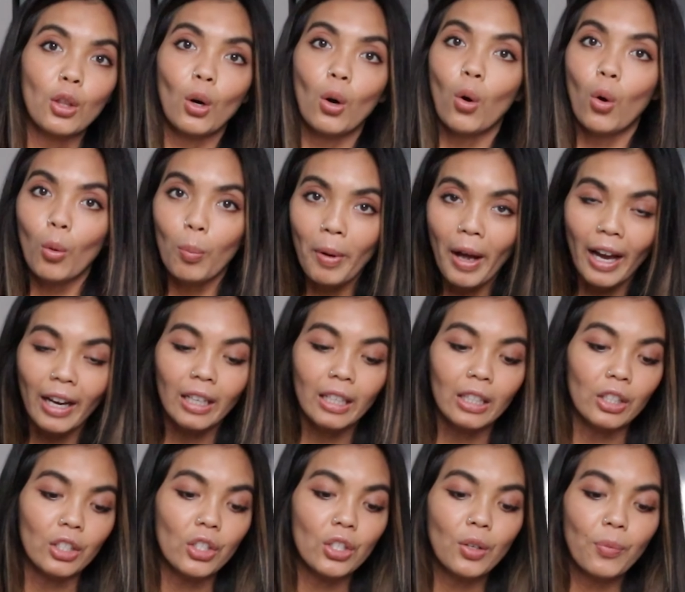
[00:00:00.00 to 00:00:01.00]
the whole
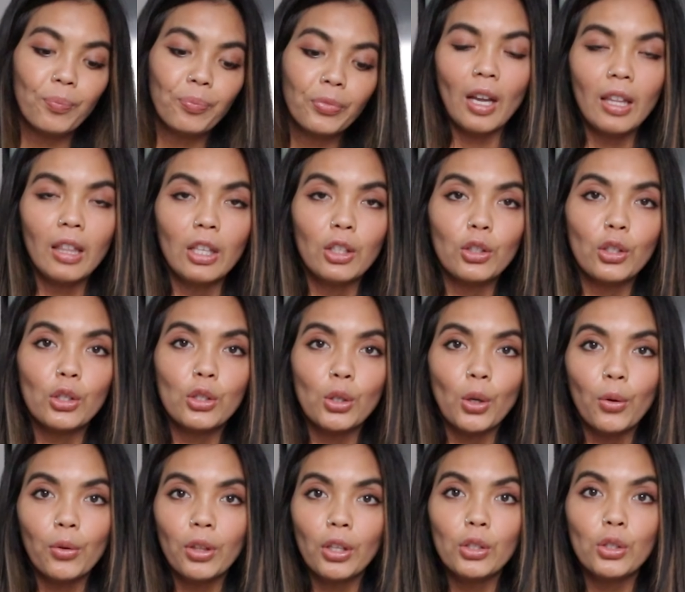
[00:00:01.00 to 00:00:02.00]
package. And then to
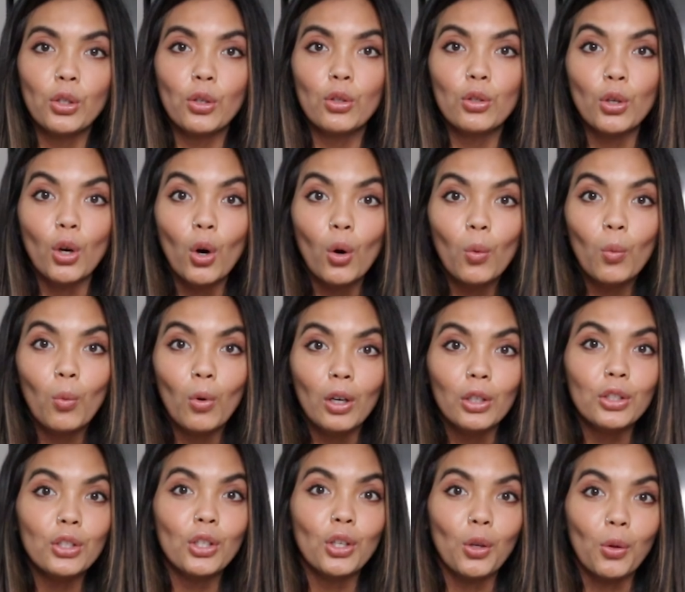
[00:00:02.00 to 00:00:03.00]
soak this, you don't
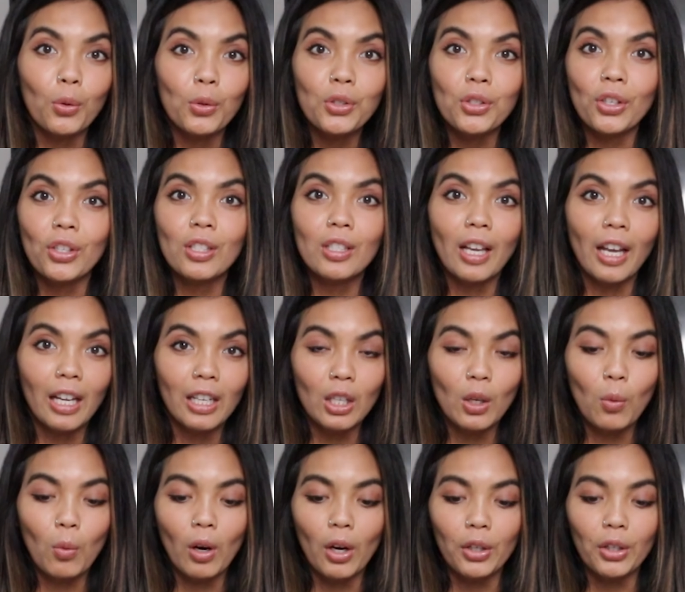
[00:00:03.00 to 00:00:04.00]
want to use just
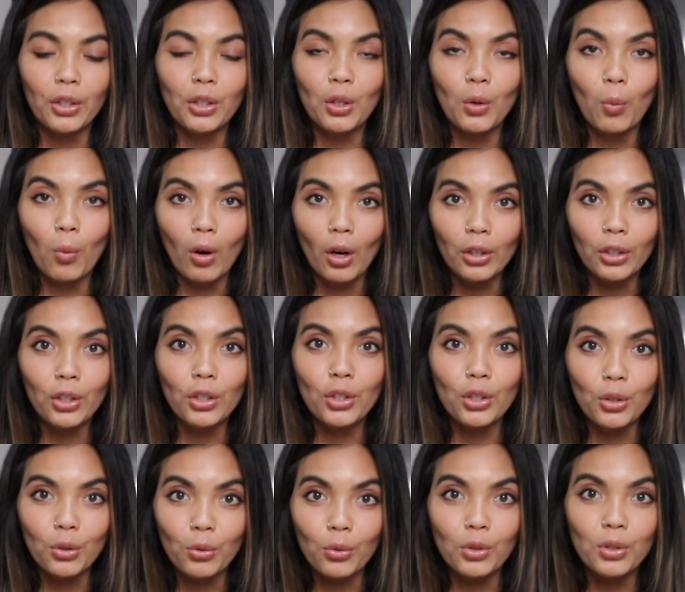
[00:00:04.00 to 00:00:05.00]
any water. You want to
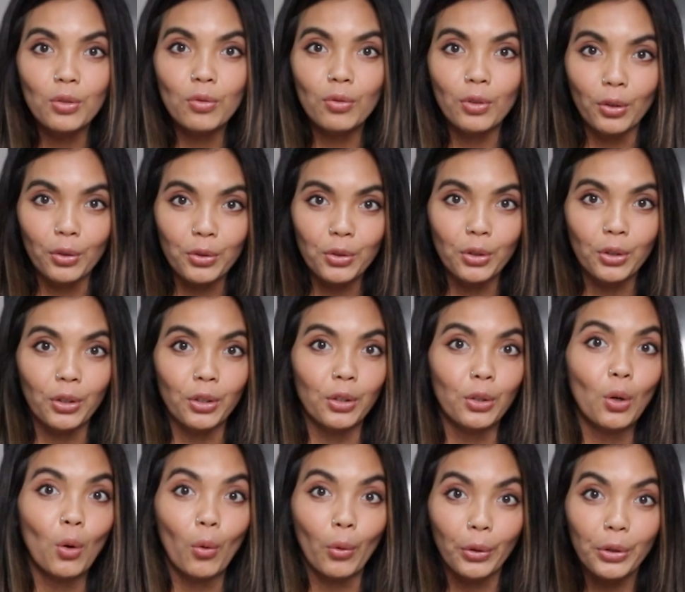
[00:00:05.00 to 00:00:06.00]
use
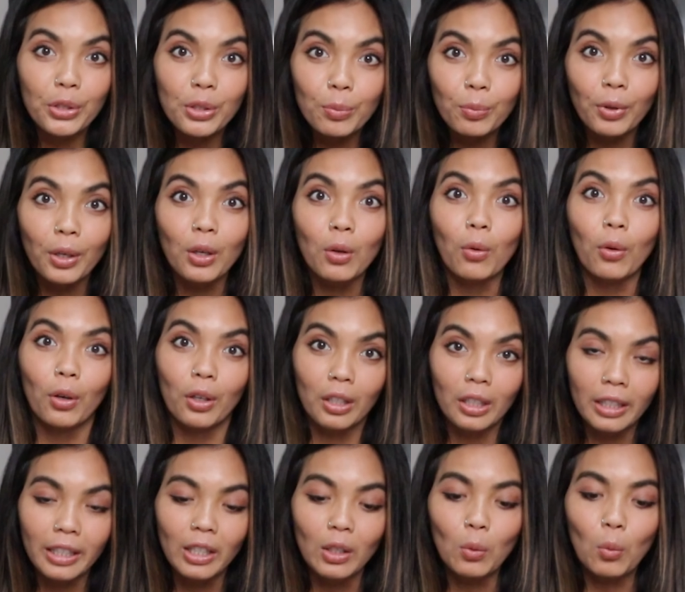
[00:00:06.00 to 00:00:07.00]
filtered or spring or
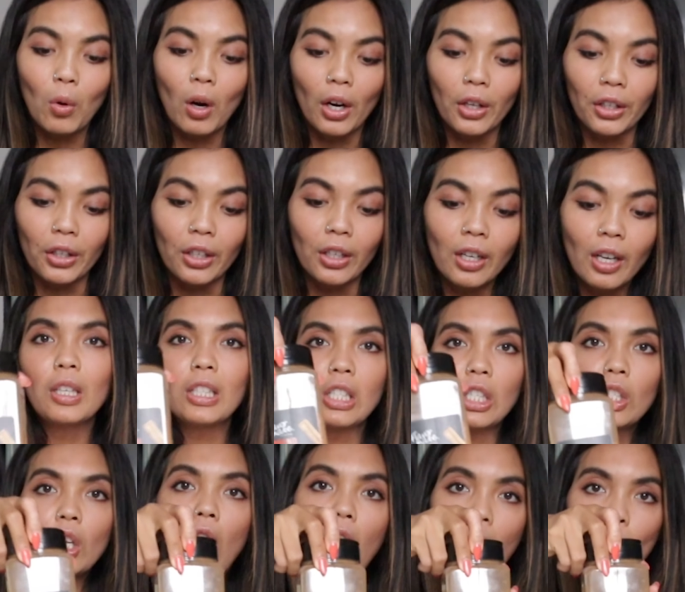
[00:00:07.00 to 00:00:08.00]
clean water. This
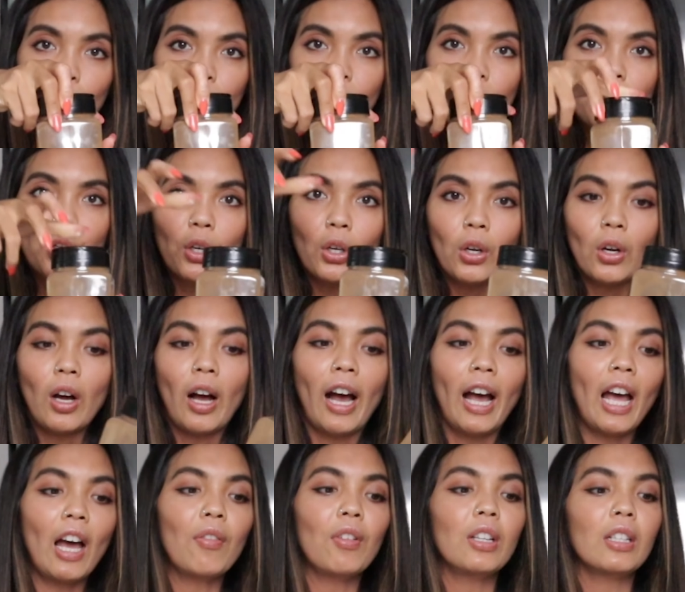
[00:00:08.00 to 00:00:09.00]
is optional.
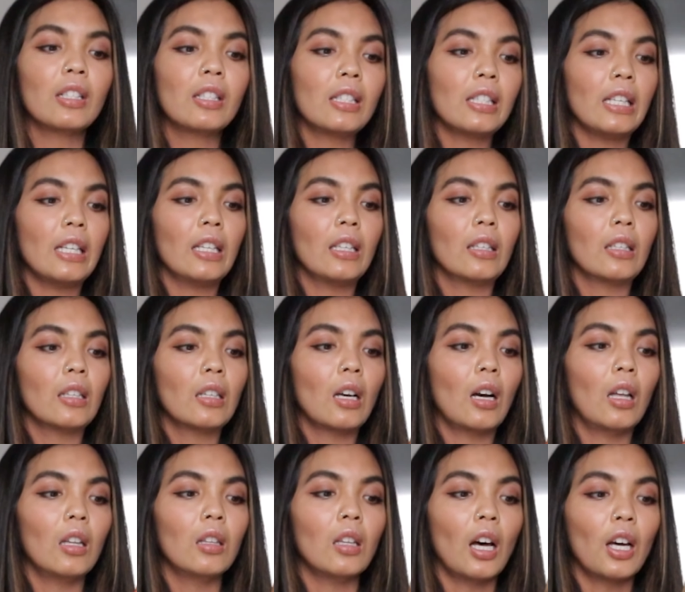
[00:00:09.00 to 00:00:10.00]
I haven't seen
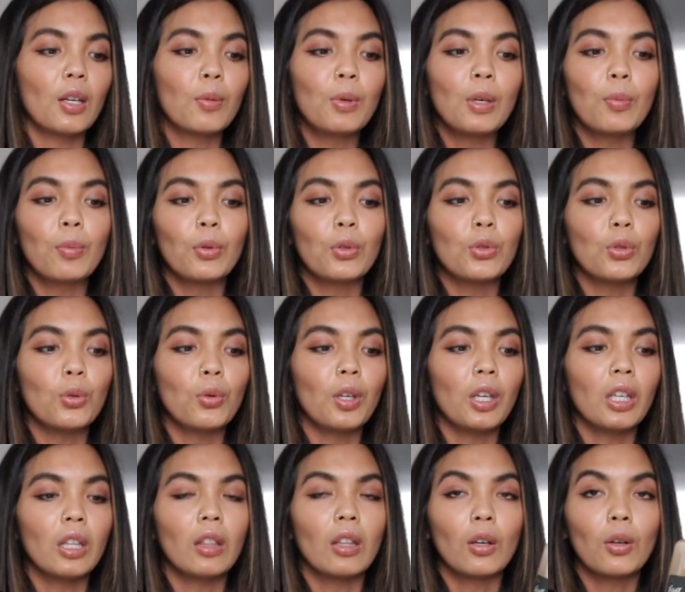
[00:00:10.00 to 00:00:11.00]
a lot of people
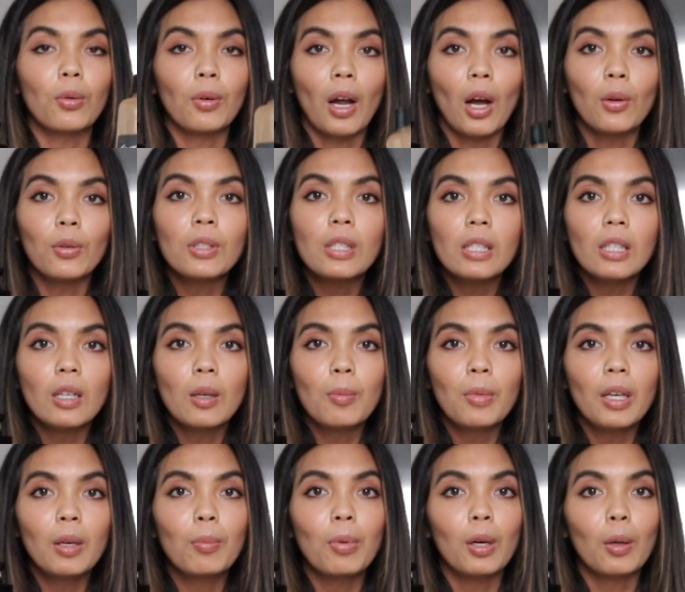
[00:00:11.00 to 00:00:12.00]
doing the ground
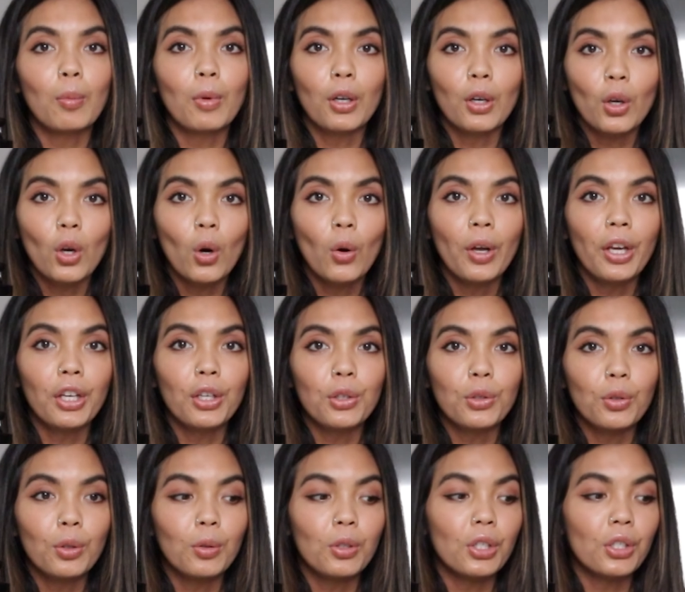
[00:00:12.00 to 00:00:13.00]
cinnamon, but I'm gonna go ahead and
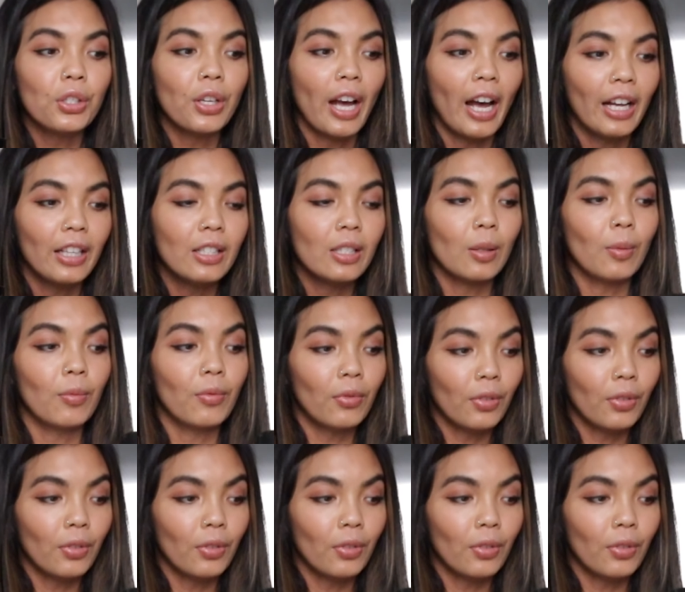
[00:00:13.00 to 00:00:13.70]
do it just to add some